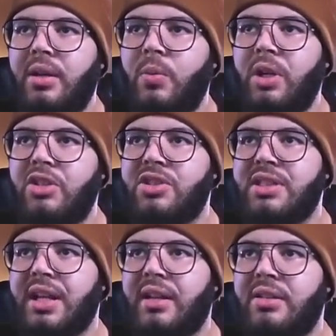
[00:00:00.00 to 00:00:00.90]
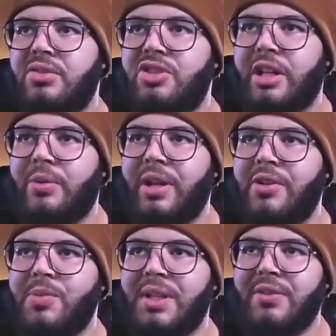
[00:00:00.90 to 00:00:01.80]
we just get
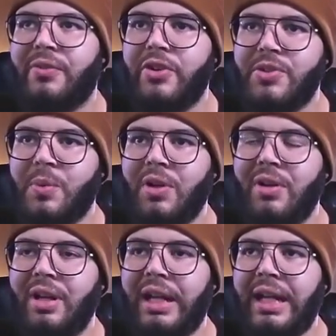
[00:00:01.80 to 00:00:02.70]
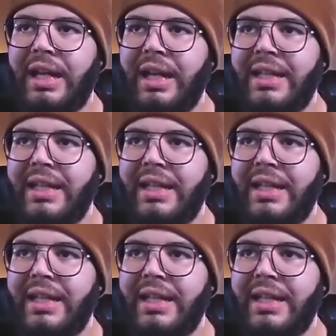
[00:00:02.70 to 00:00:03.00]
generators. We get the first word. And